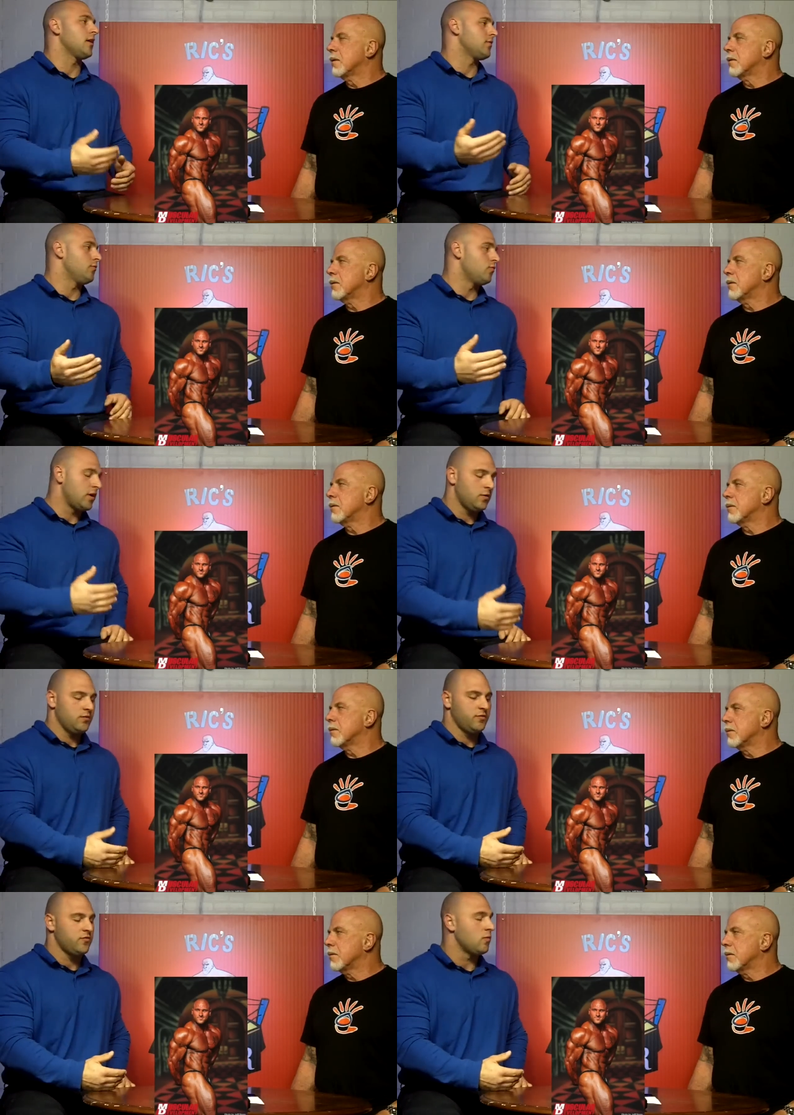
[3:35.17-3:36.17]
Speaker 1: out, right
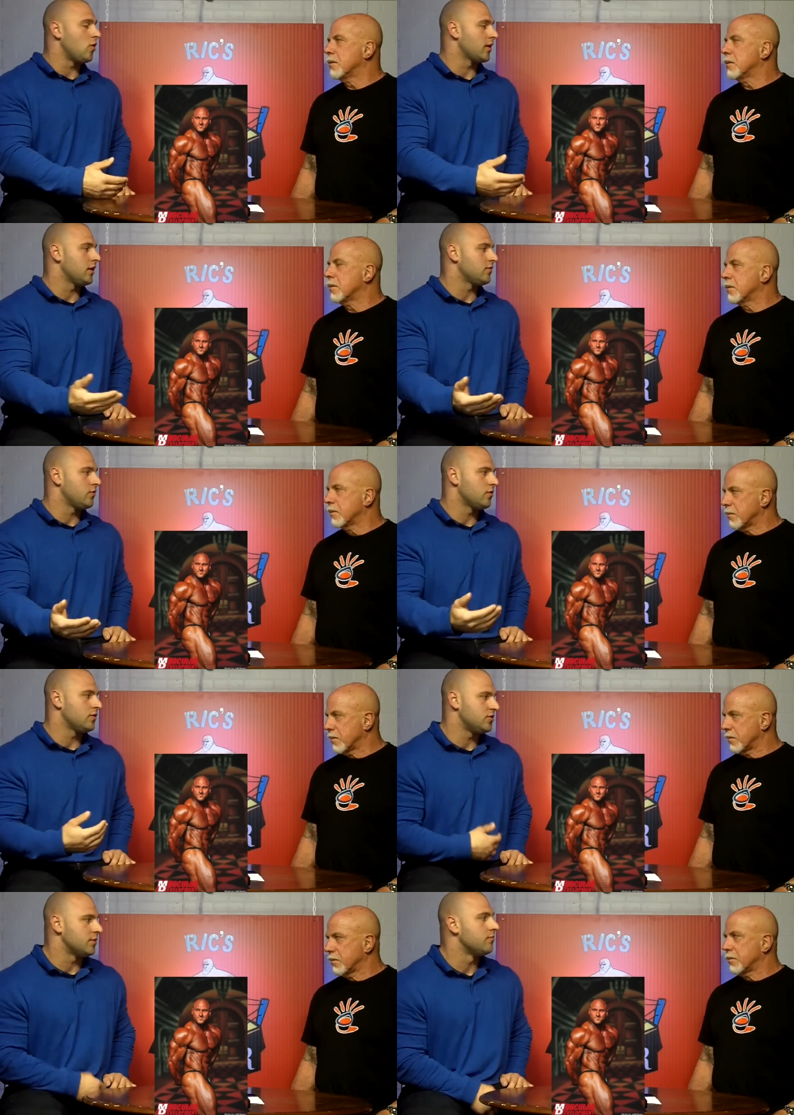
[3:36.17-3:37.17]
before I'm walking out the door
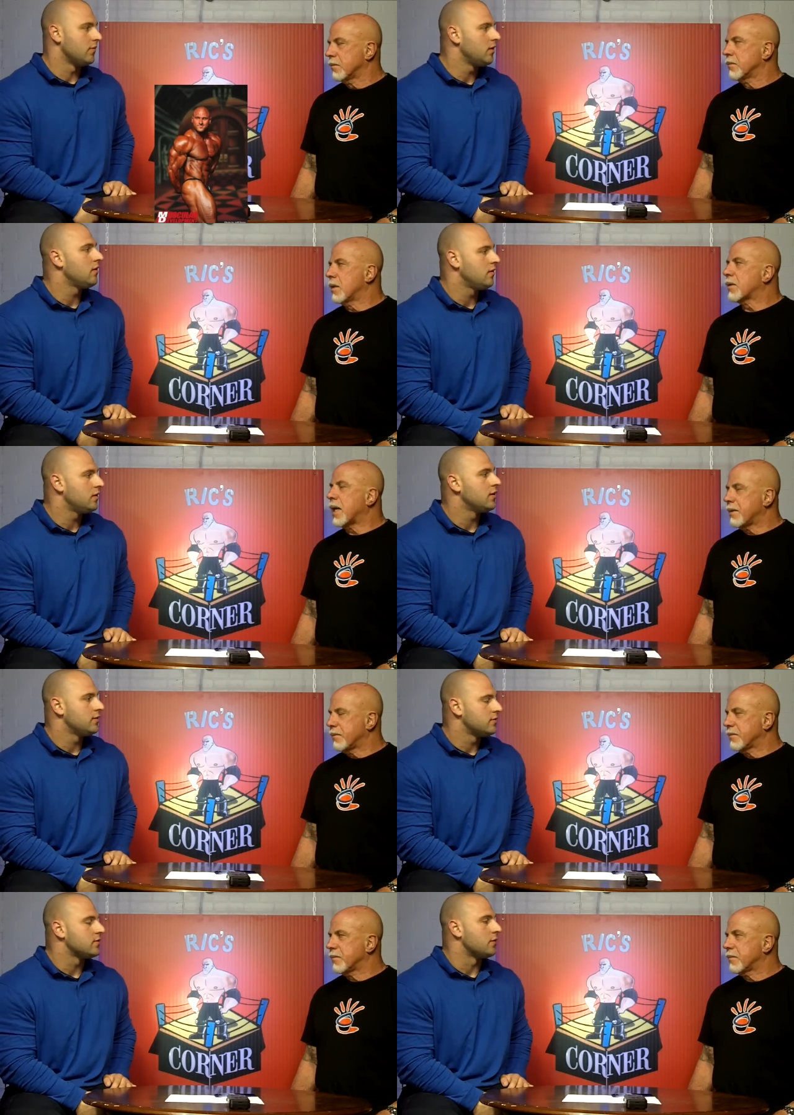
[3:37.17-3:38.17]
to the gym. Okay.
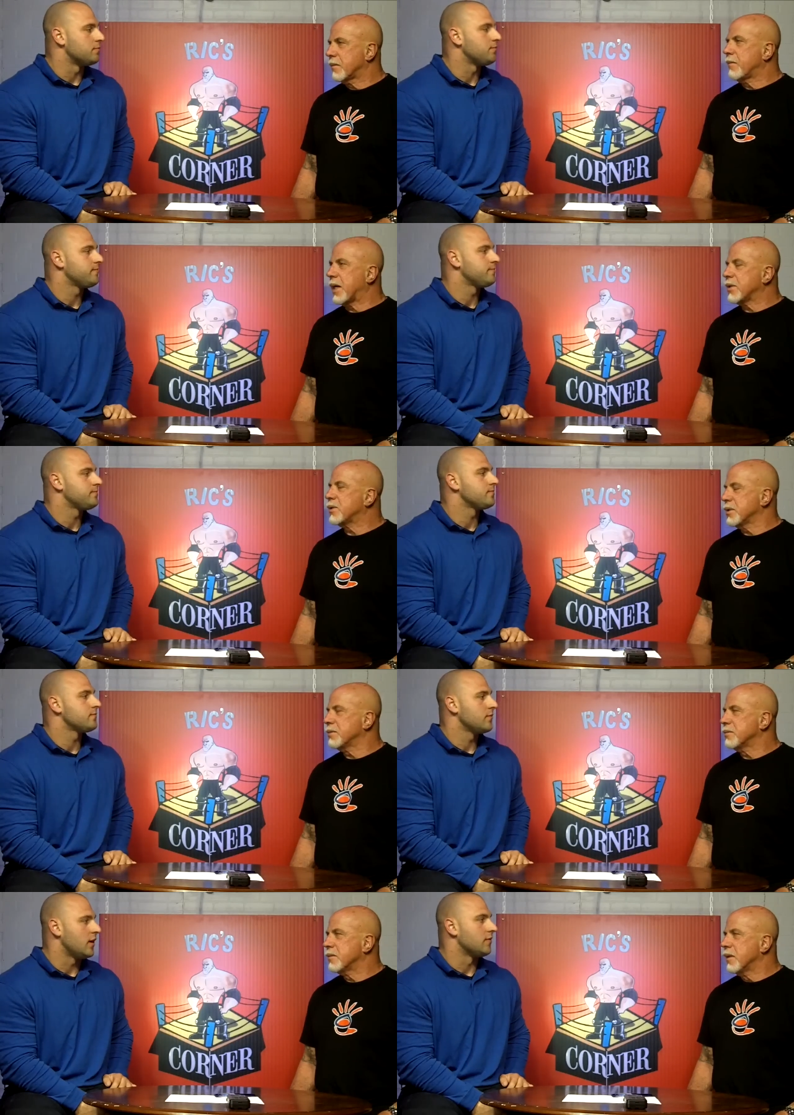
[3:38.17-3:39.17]
So I do
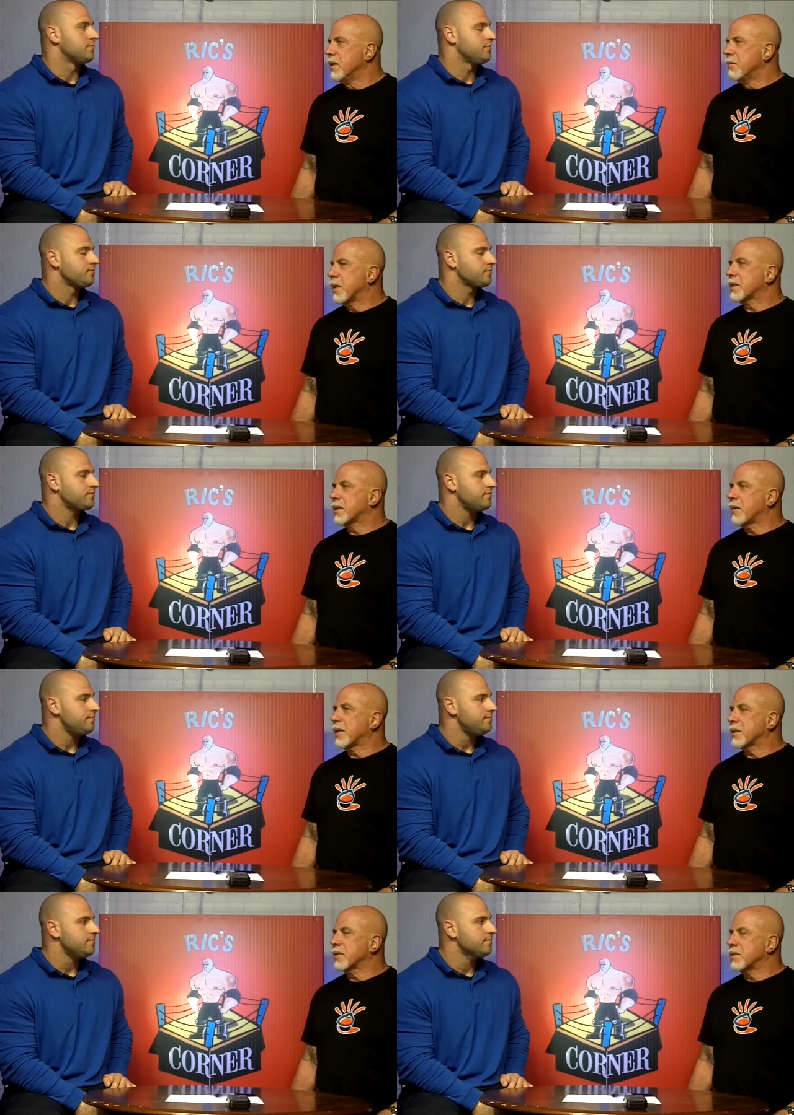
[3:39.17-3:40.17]
too. Yeah
Speaker 2: by the
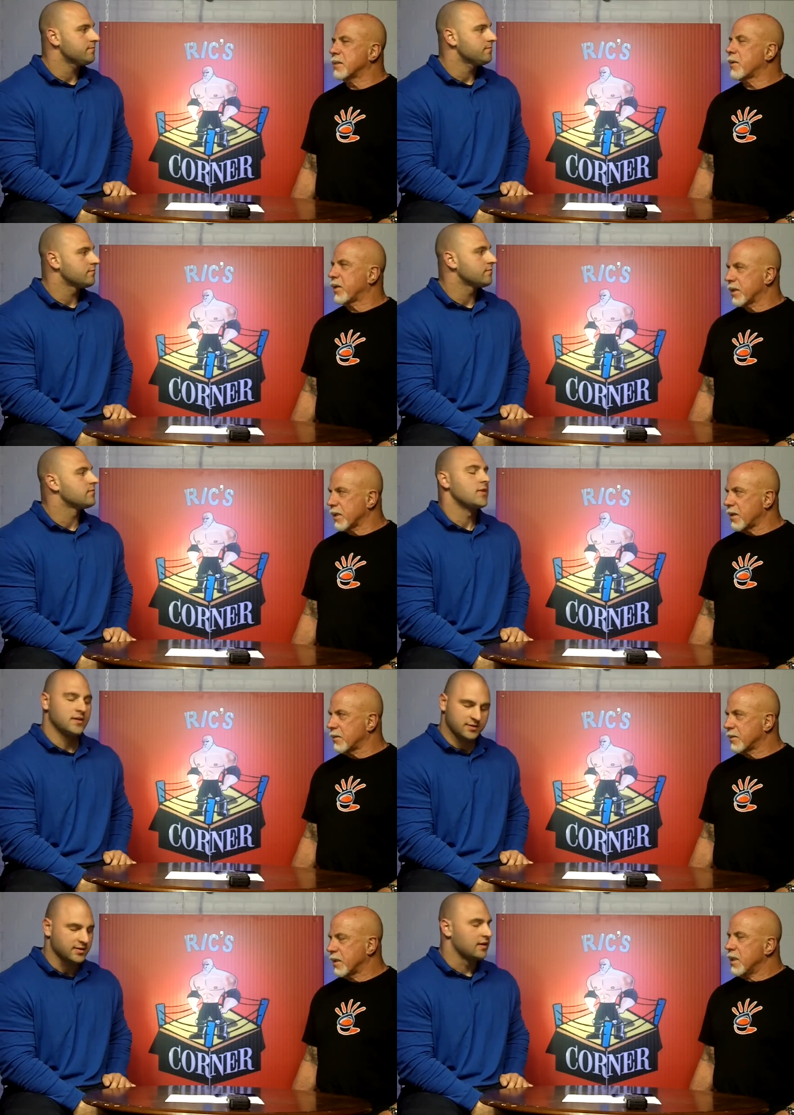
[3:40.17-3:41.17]
time I get to the gym, I'm ready to
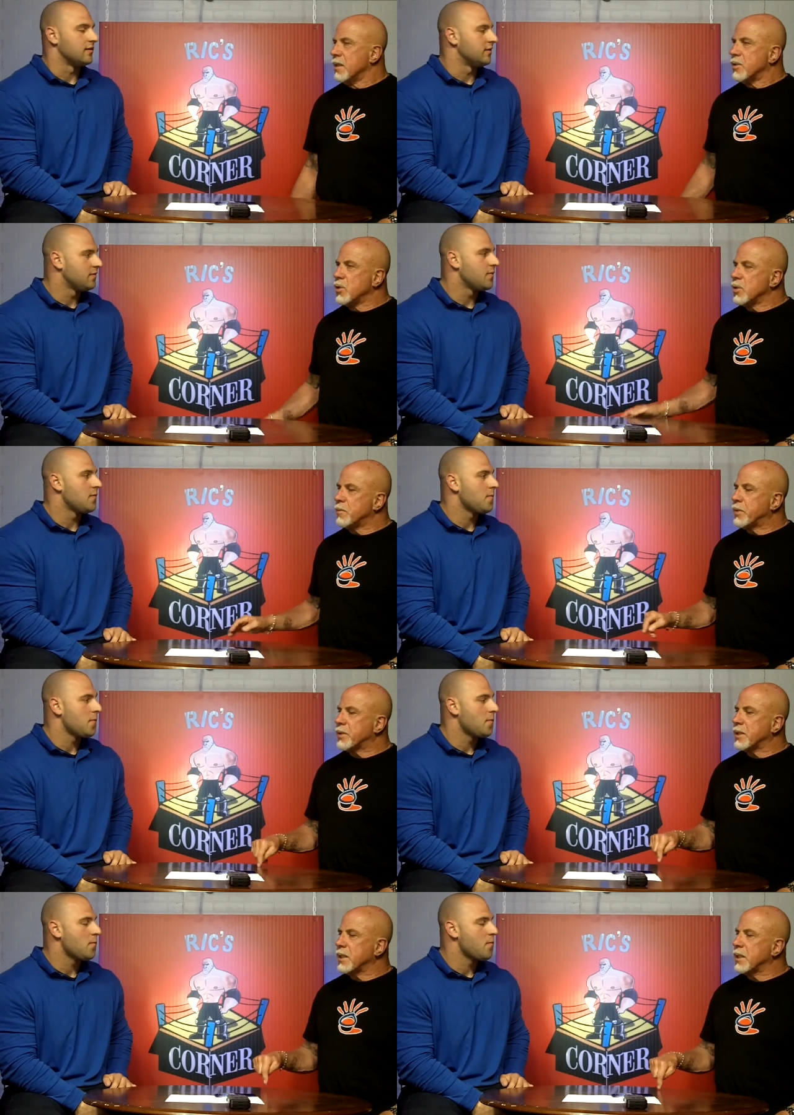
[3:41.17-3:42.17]
go. Exactly. Do you
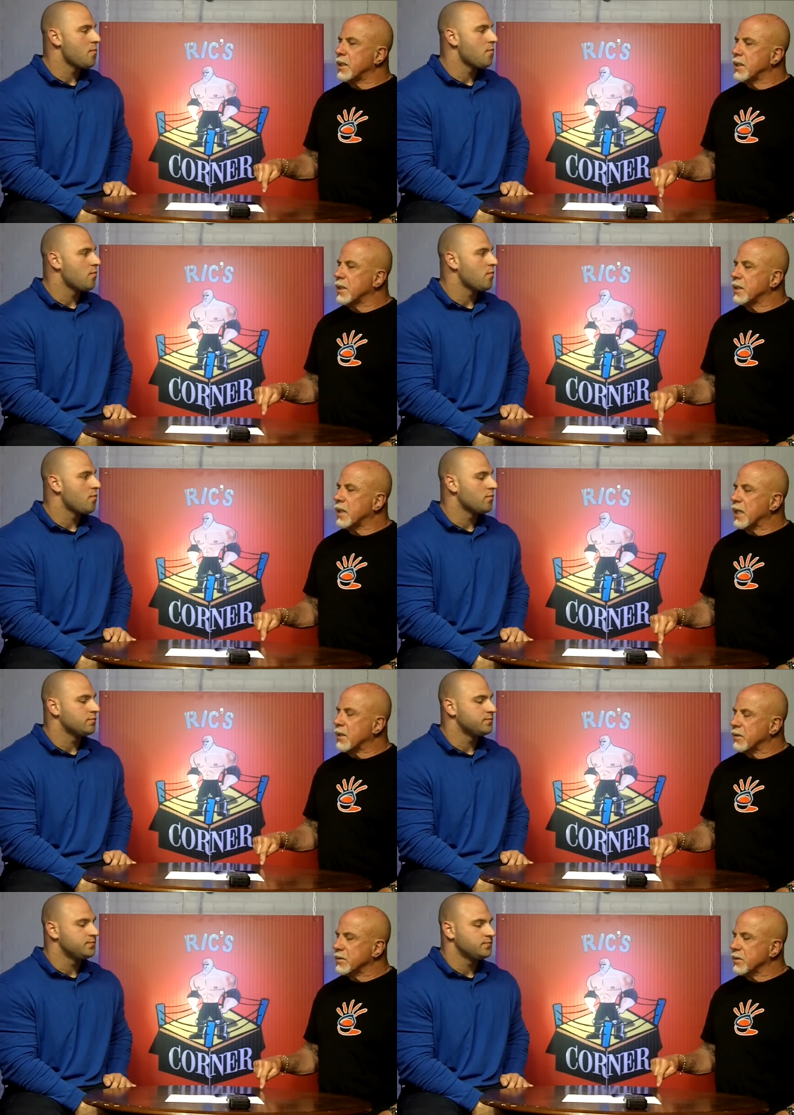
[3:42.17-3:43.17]
put the
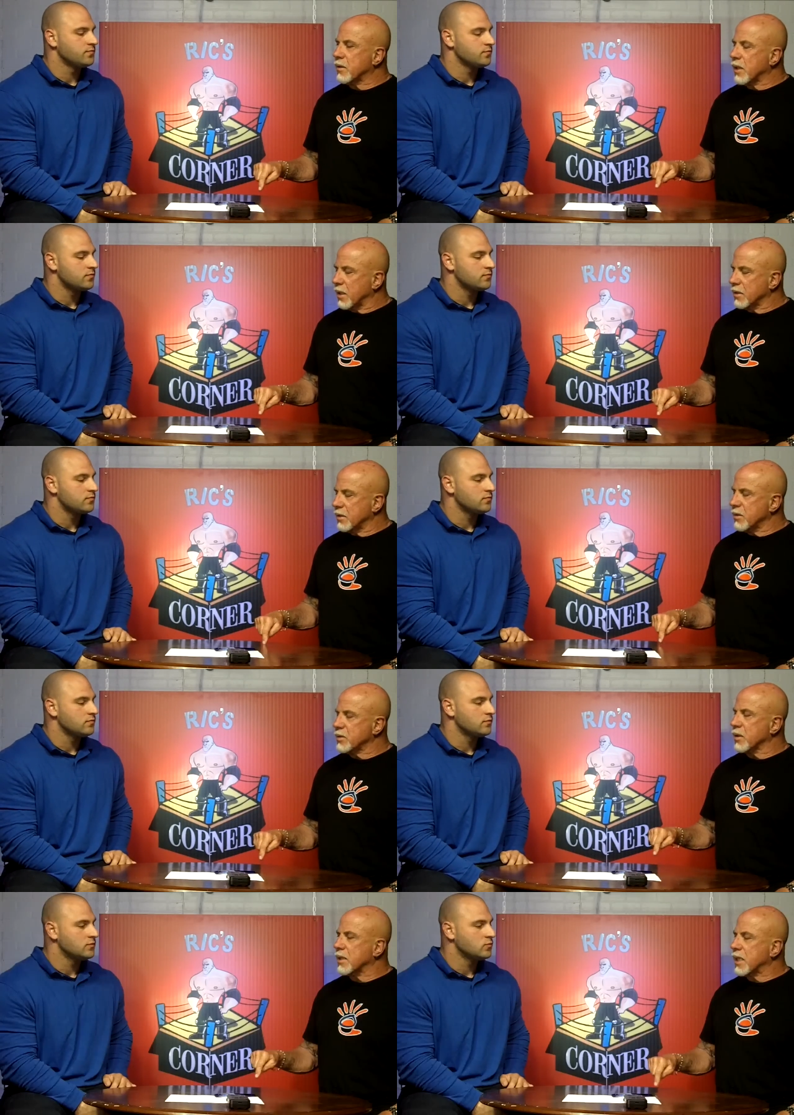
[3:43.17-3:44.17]
glycose or uh,
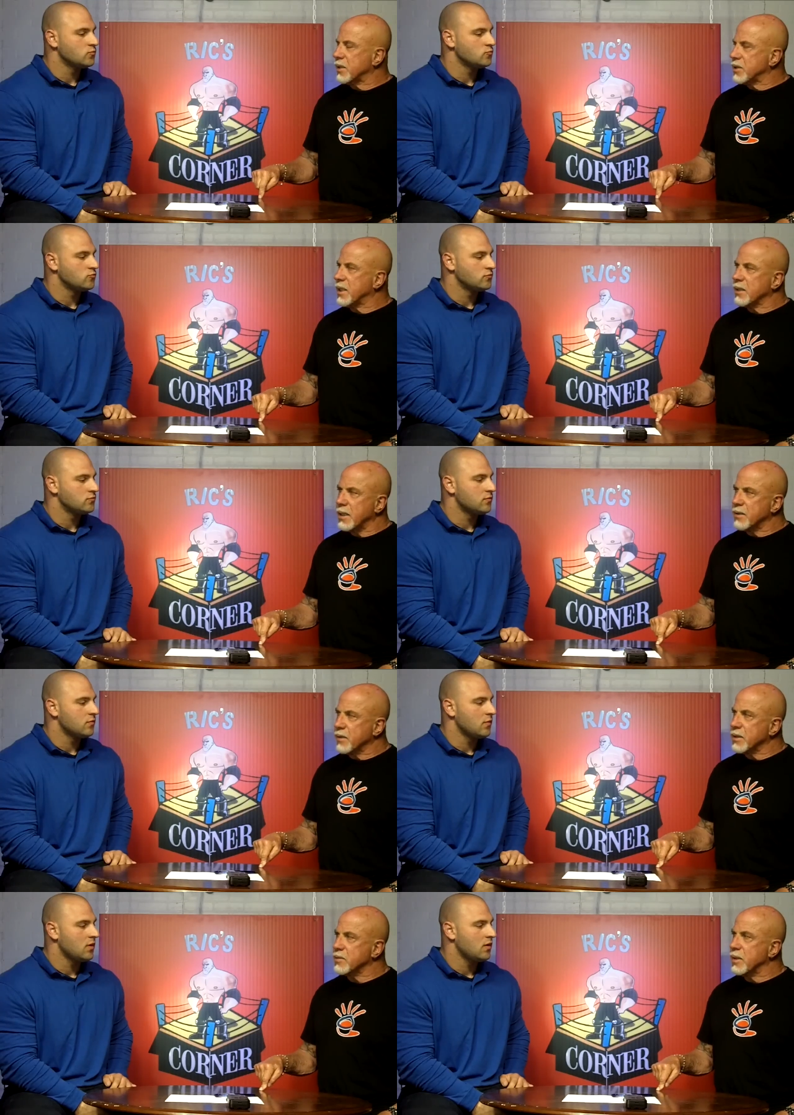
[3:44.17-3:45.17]
glucose or glycogen in that
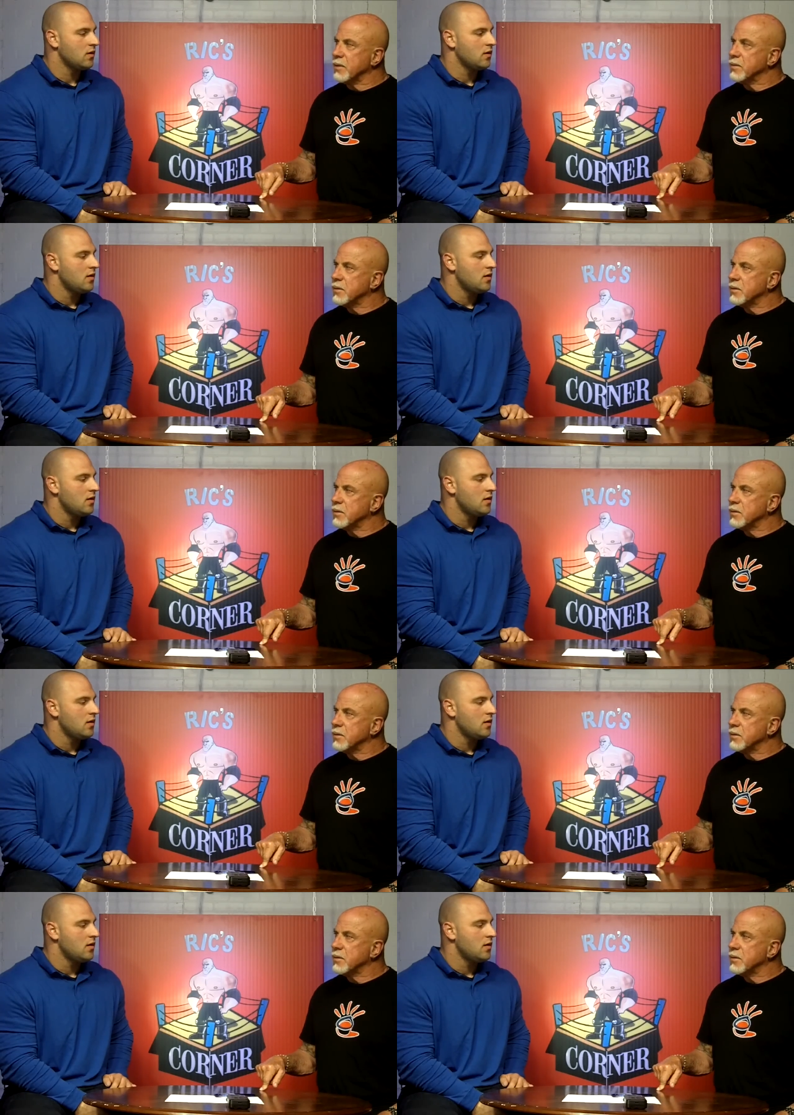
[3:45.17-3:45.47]
drink as well?